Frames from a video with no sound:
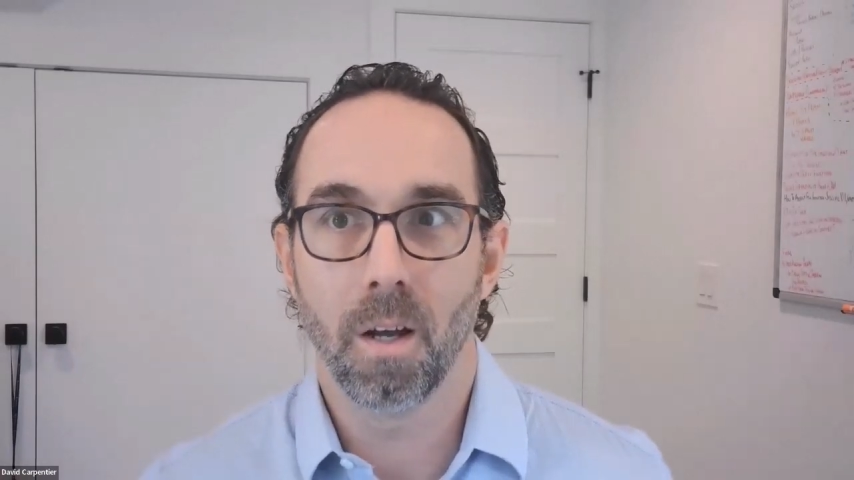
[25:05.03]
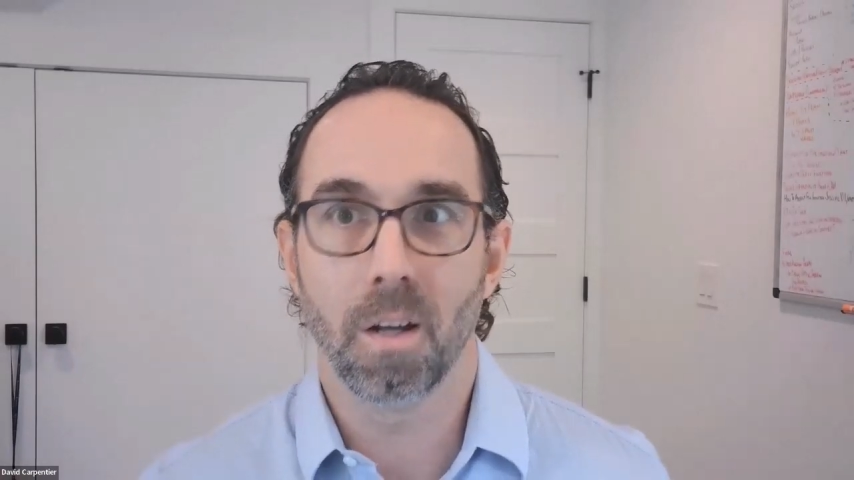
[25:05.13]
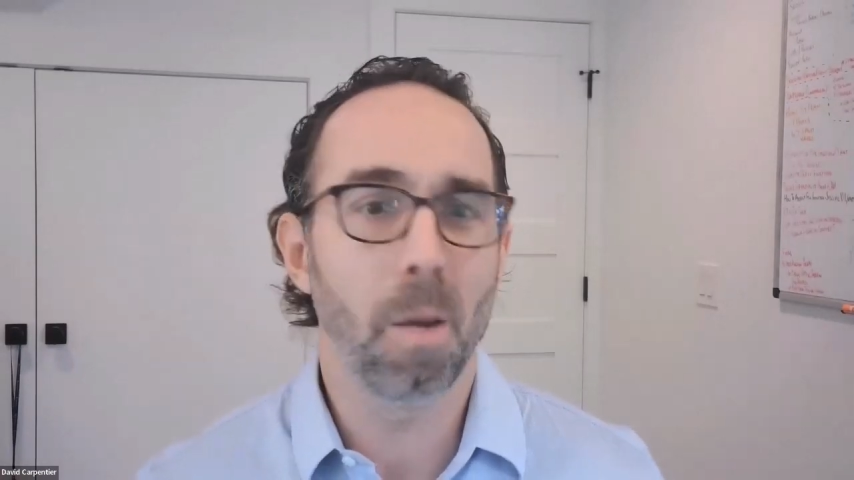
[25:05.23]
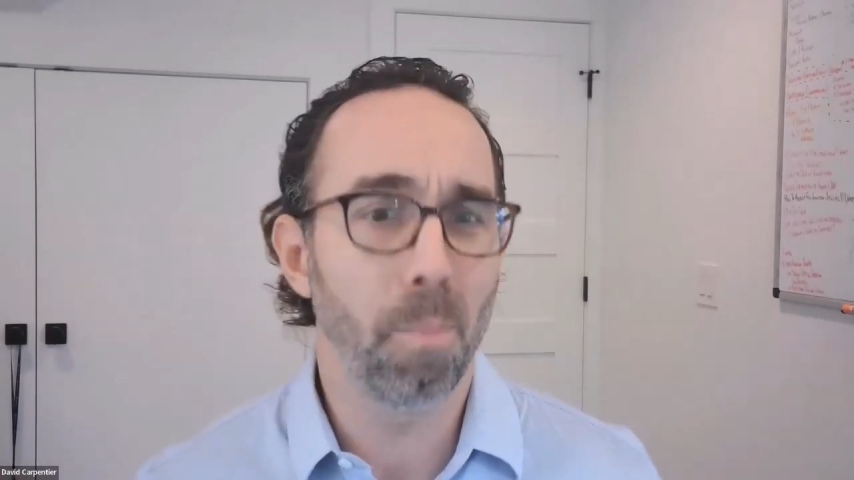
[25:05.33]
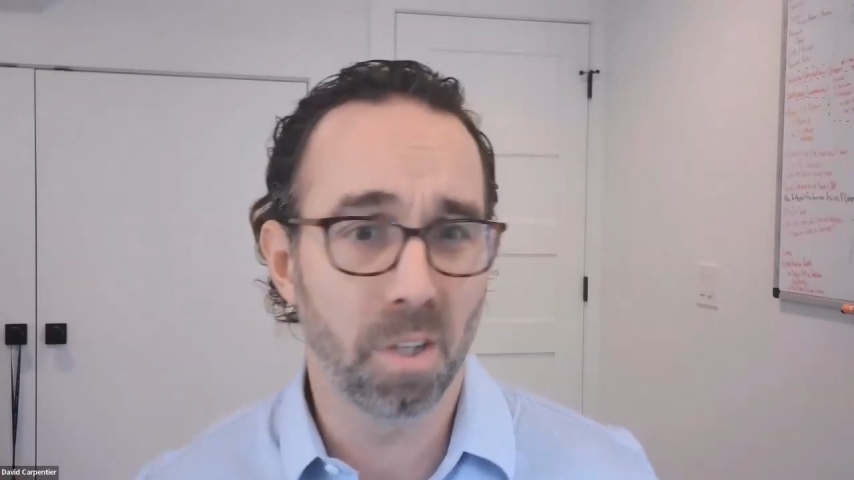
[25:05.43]
a
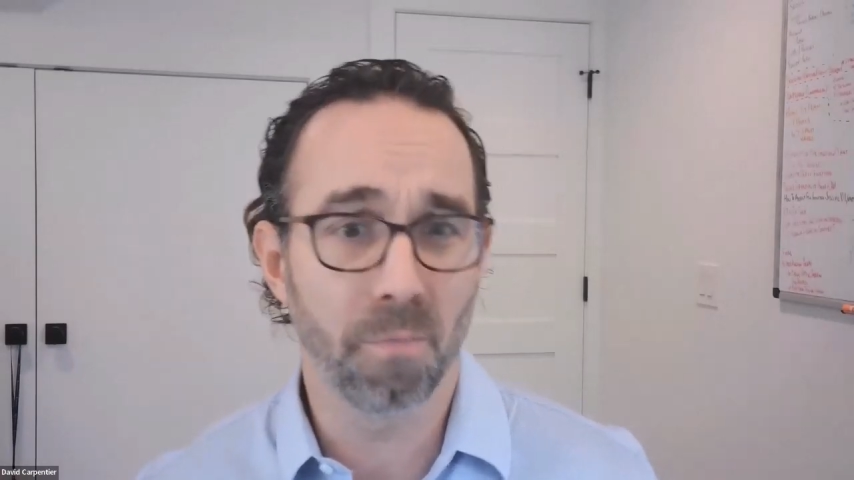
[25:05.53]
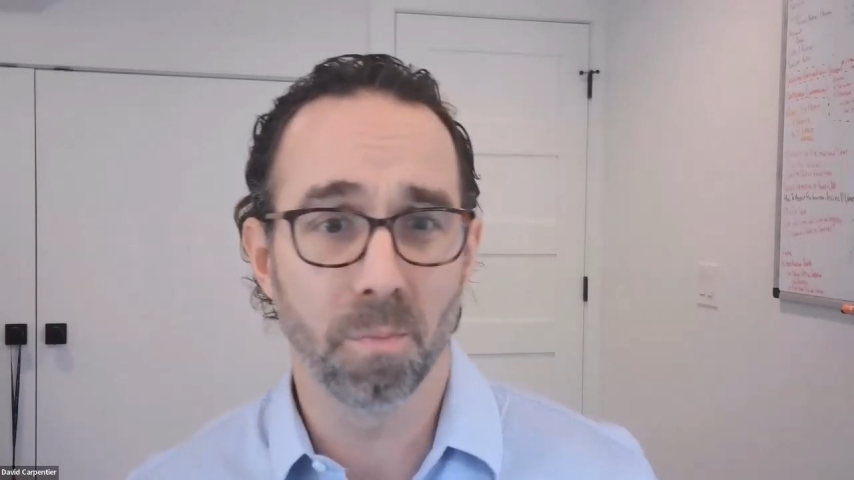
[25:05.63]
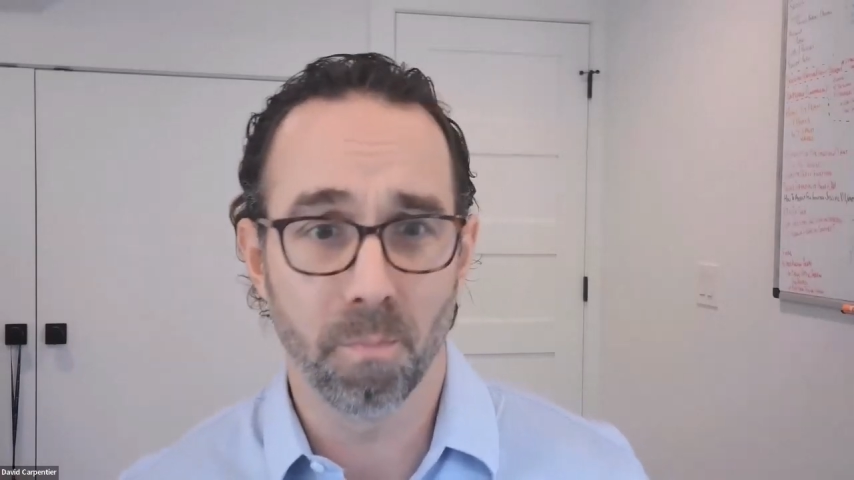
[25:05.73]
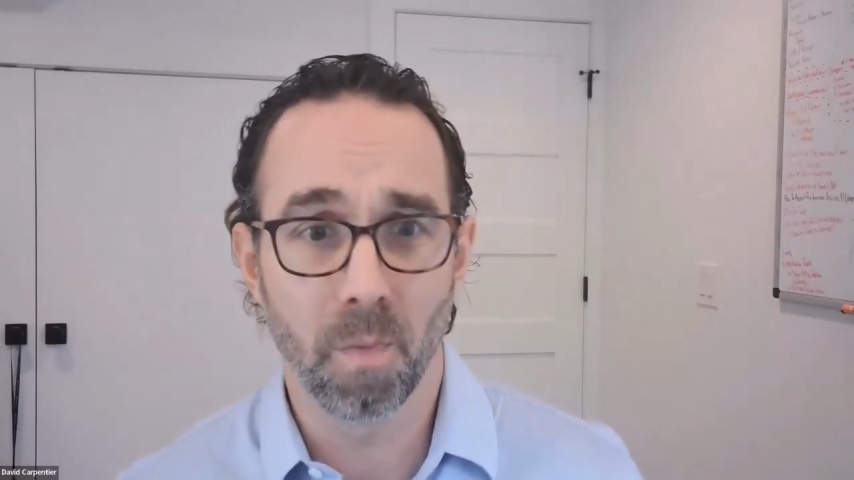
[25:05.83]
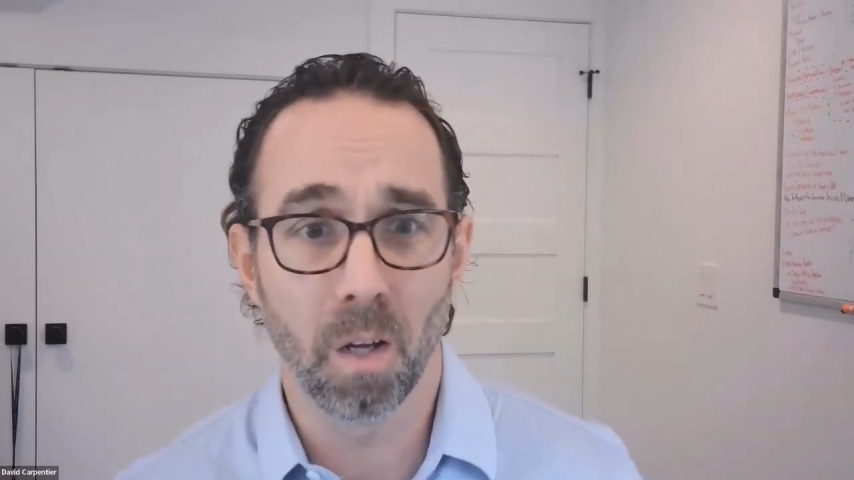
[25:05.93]
couple
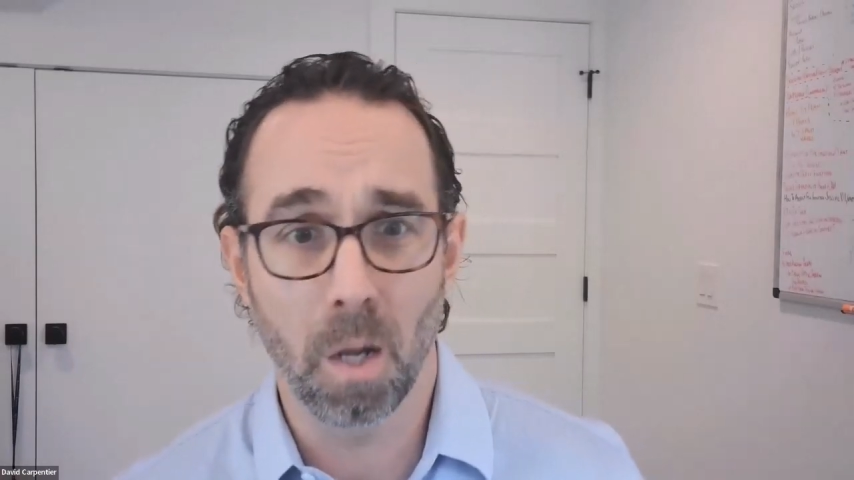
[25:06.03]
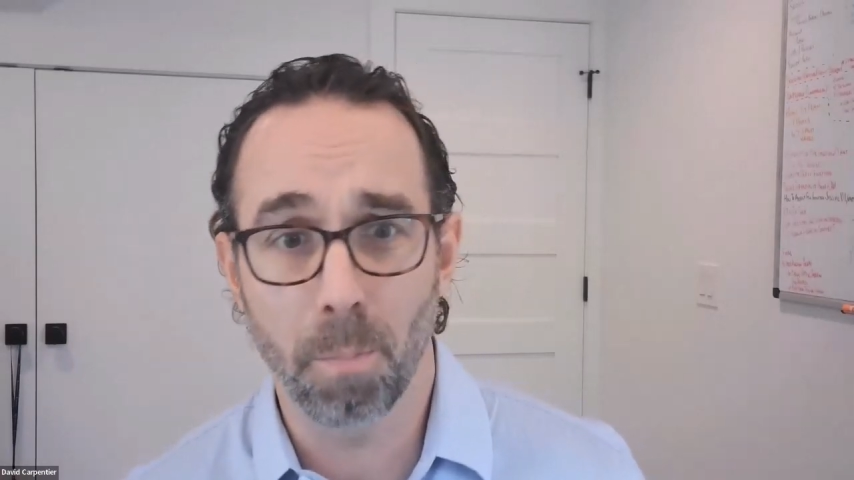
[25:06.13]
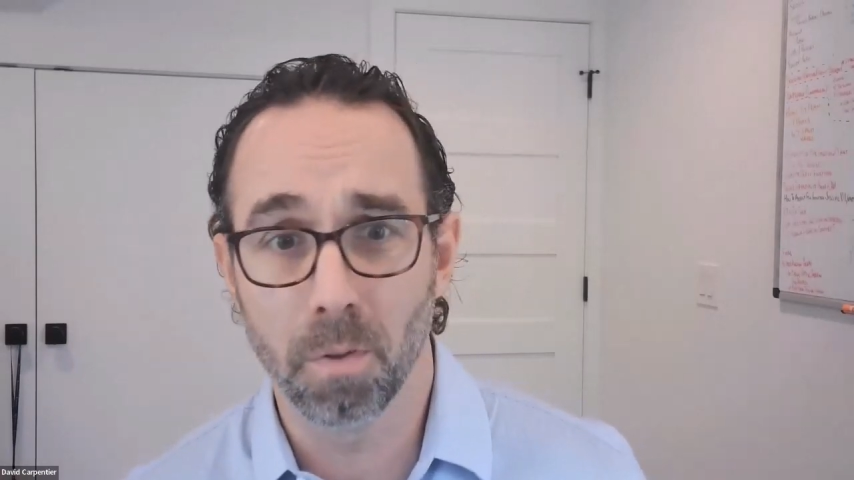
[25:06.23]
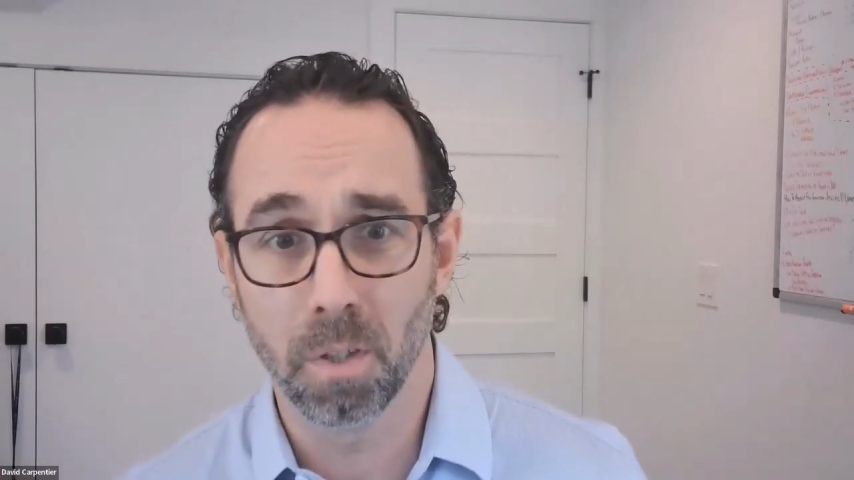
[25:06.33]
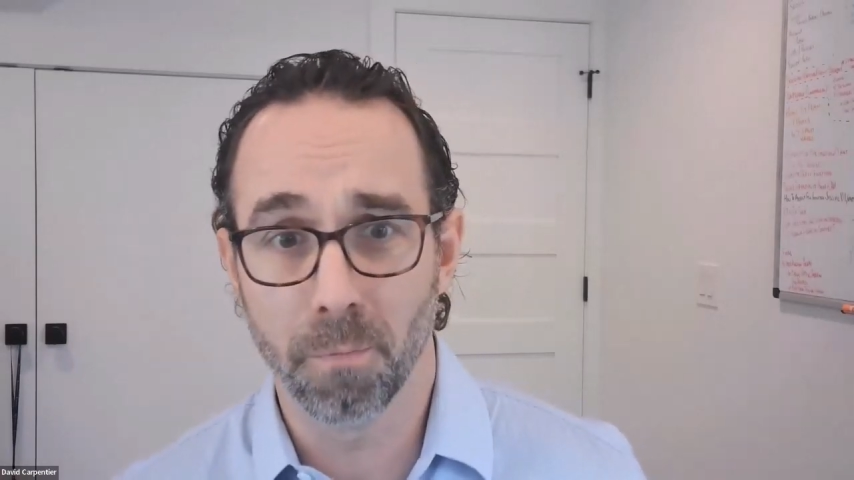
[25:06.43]

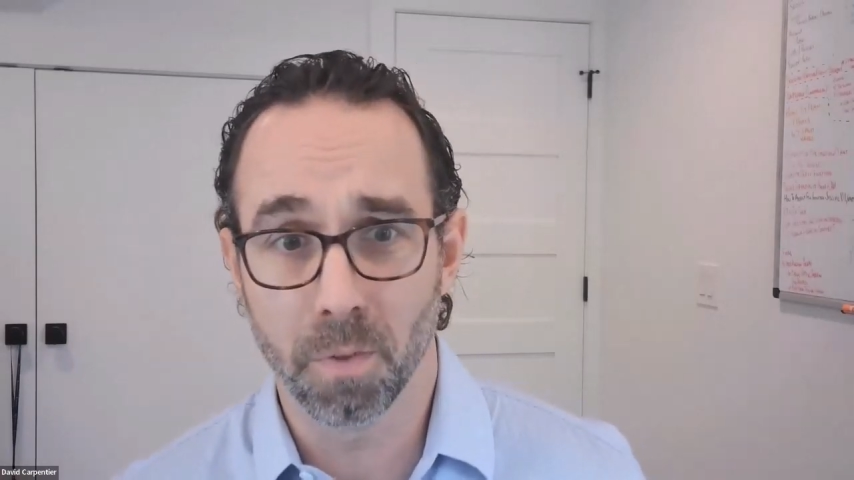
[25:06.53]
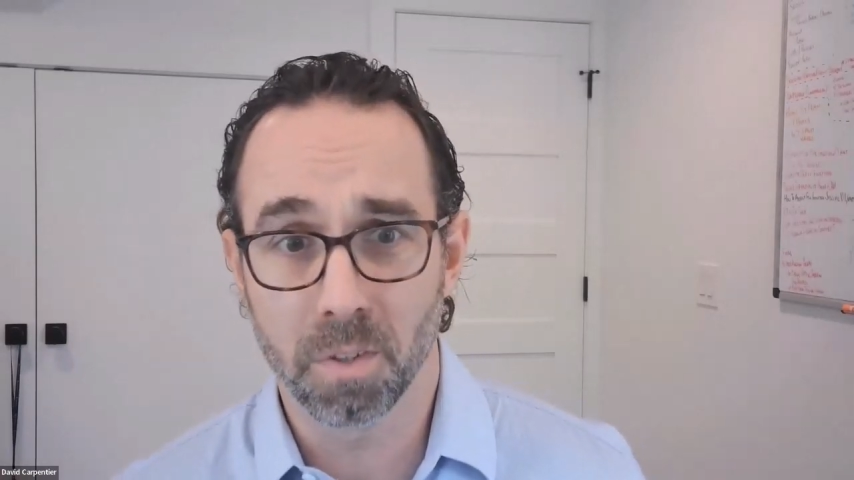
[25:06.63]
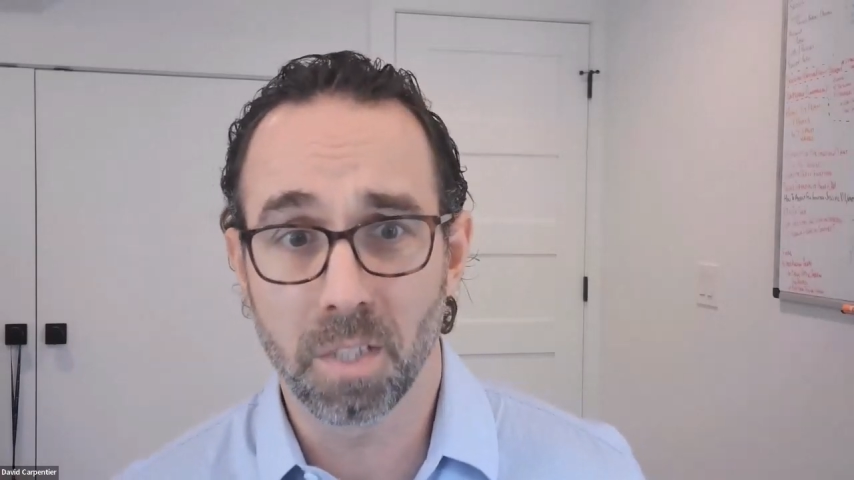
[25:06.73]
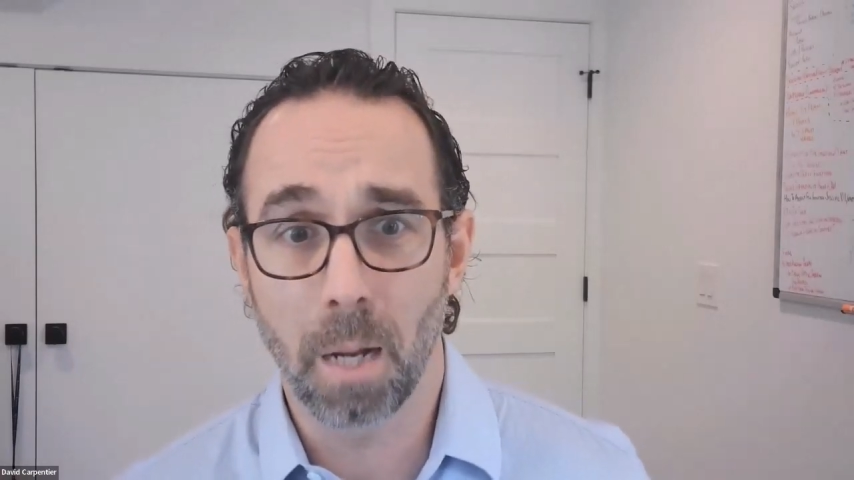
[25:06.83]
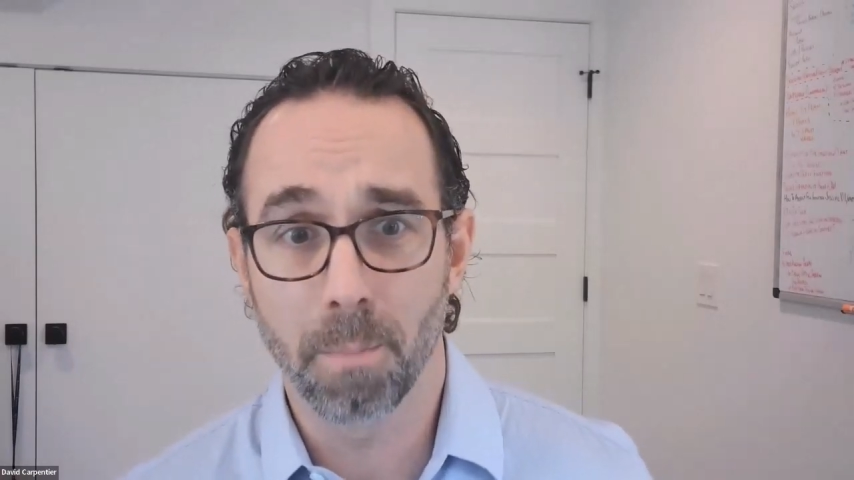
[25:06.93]
different
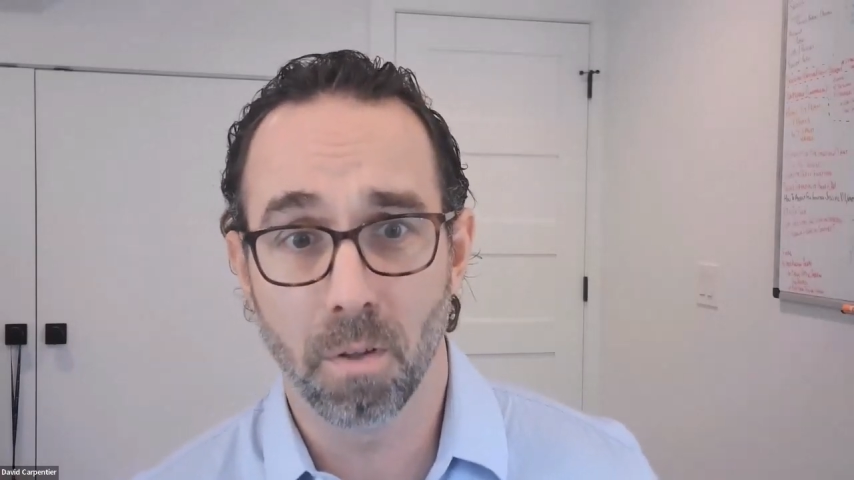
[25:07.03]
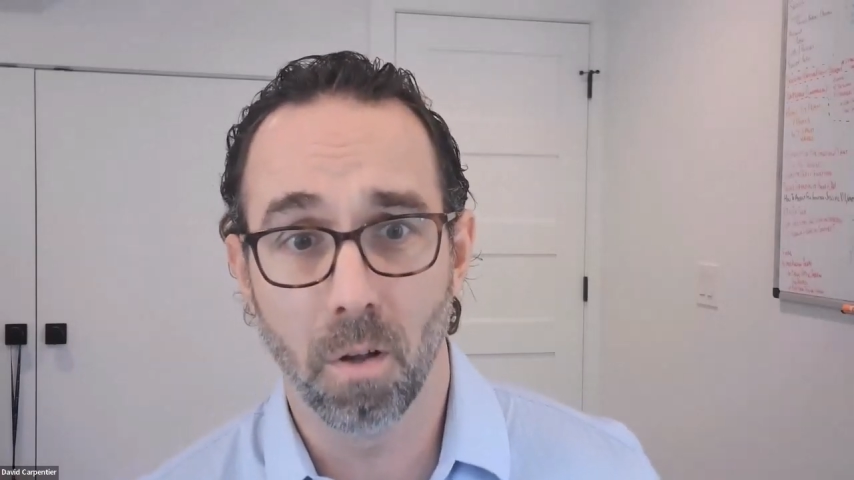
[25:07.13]
stops